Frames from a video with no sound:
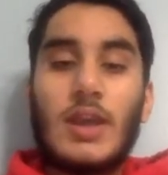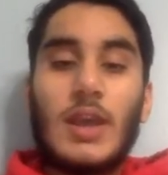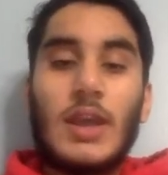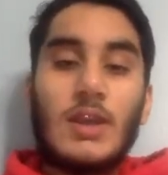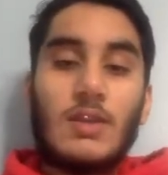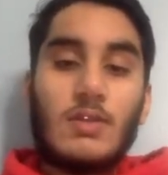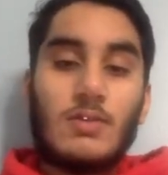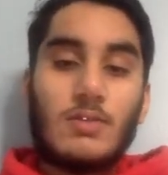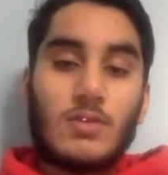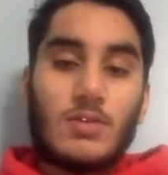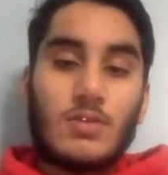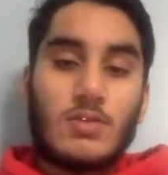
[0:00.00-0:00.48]

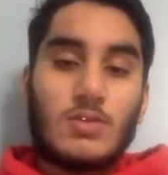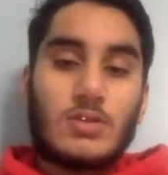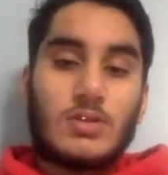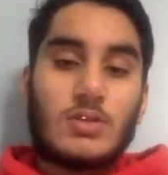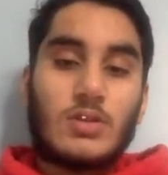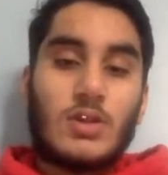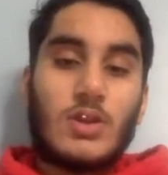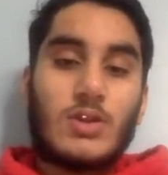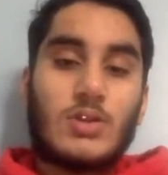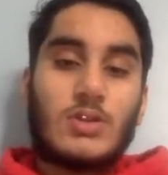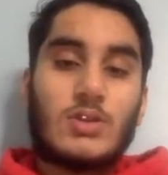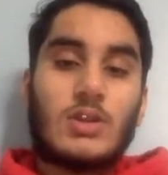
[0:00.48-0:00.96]
Eight of those
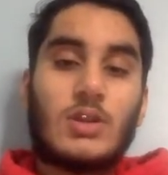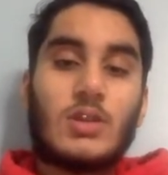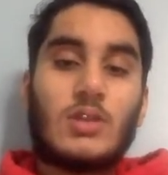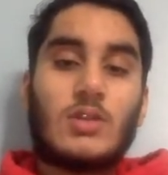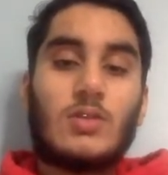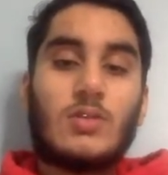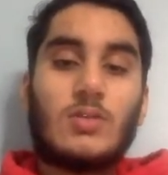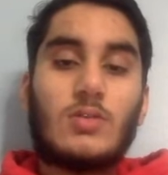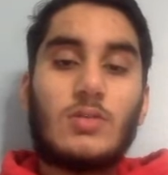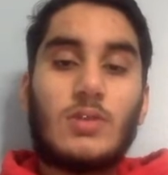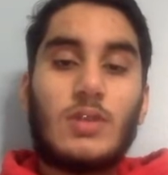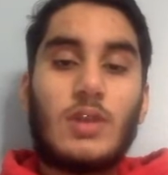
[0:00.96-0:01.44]
slots
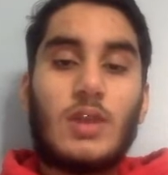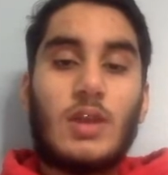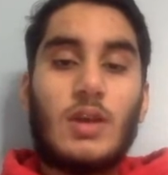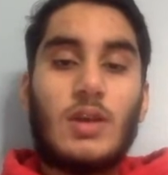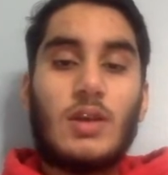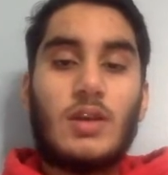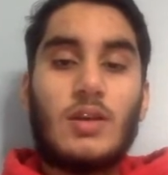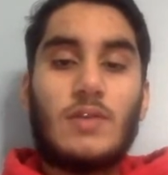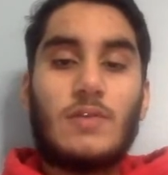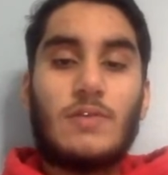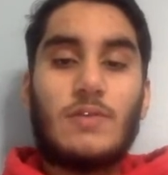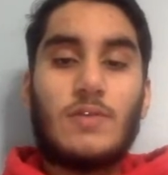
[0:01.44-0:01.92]
include
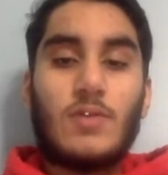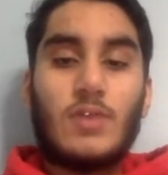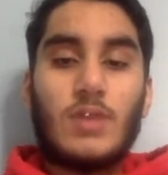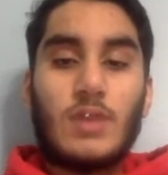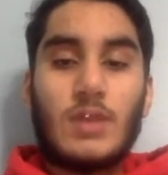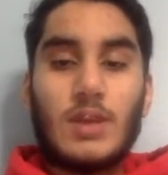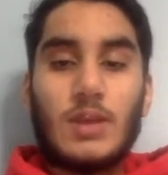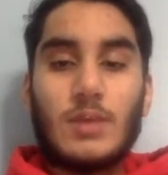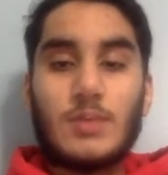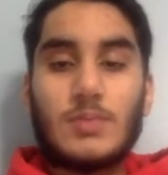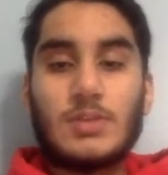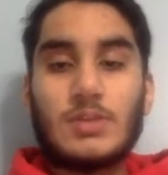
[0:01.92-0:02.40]
a
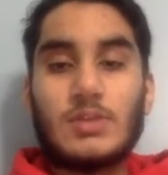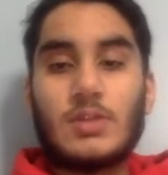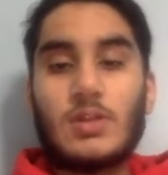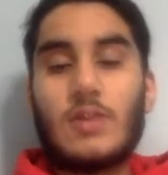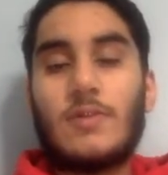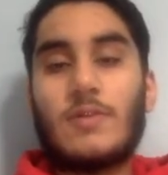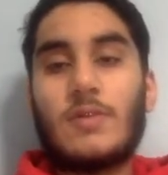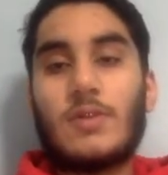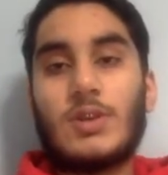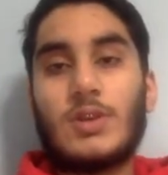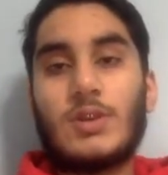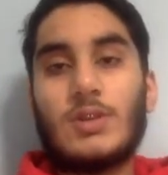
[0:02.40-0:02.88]
40 amp
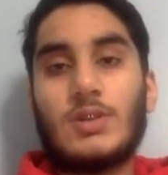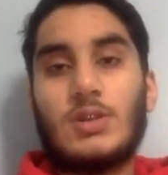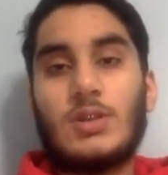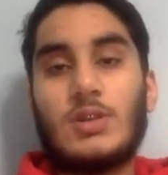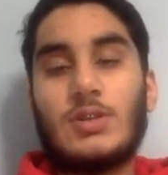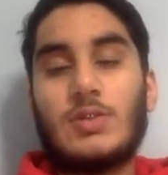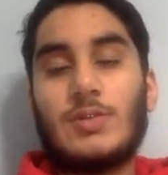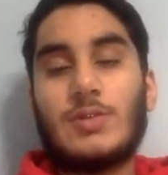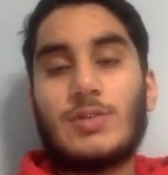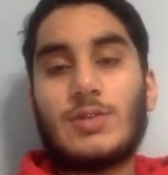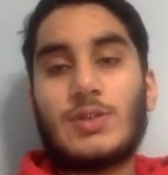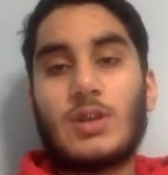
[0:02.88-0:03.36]
slot for
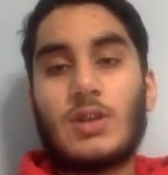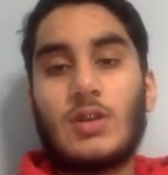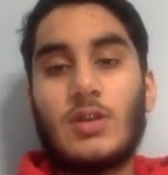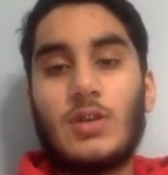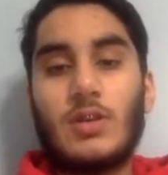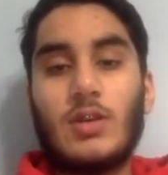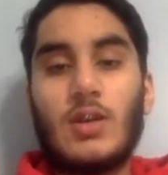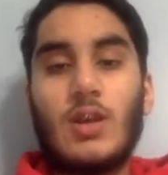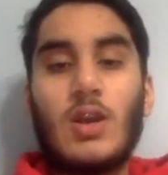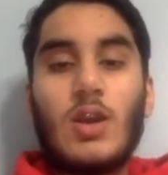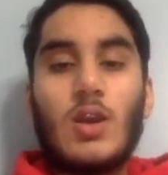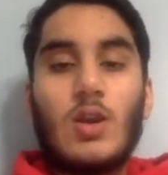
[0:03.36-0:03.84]
continuous
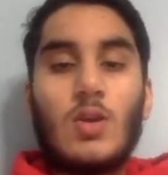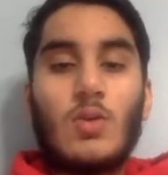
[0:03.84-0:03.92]
current,